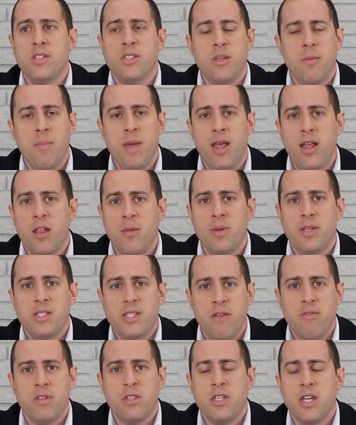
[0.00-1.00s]
to mail them a
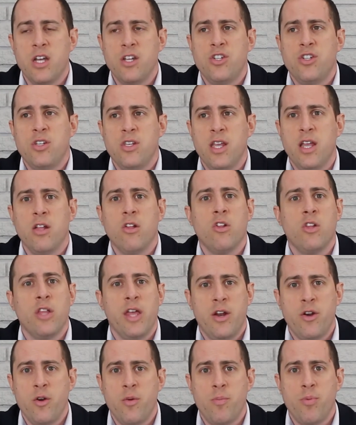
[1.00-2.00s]
7-touch yellow
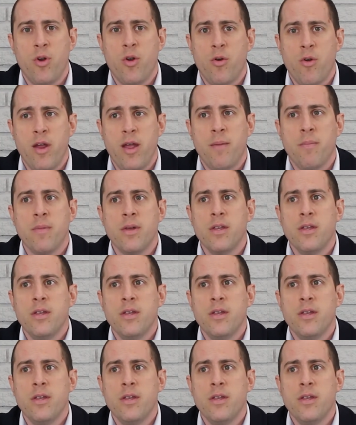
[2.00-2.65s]
letter program.